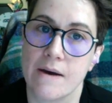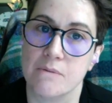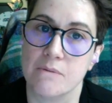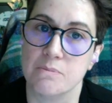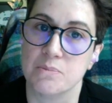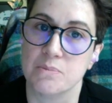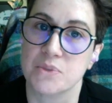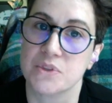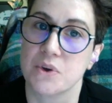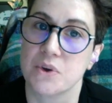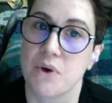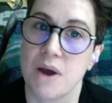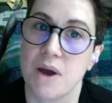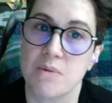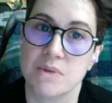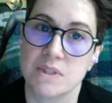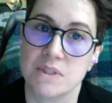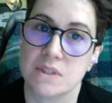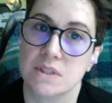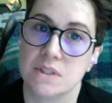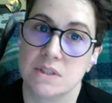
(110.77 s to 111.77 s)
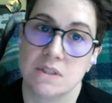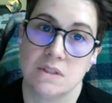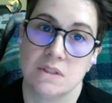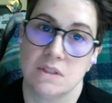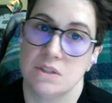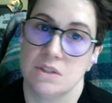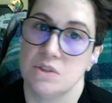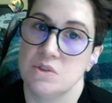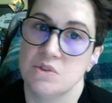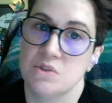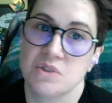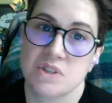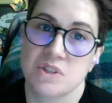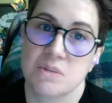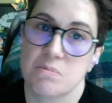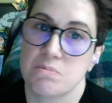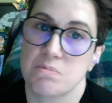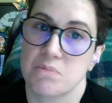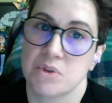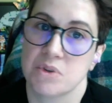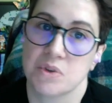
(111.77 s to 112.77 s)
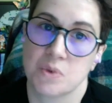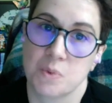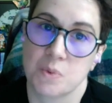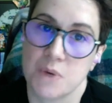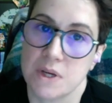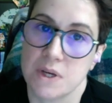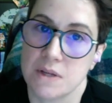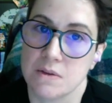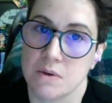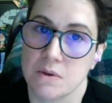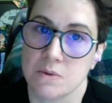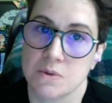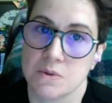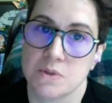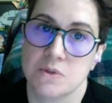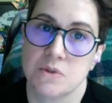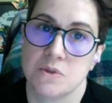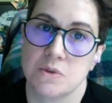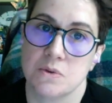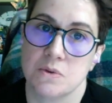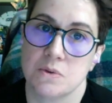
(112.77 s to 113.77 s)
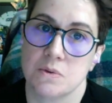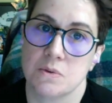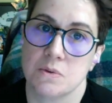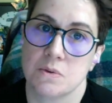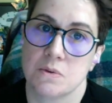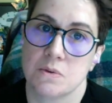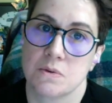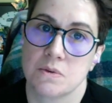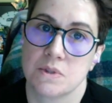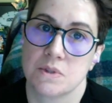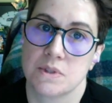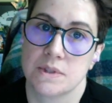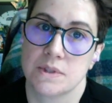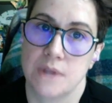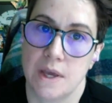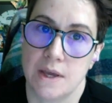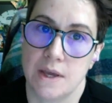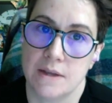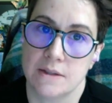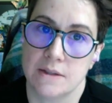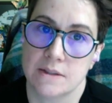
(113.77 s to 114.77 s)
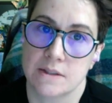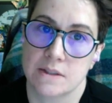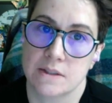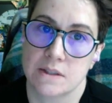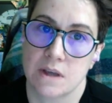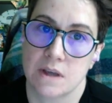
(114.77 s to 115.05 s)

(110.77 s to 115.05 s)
So I was usually between those two states.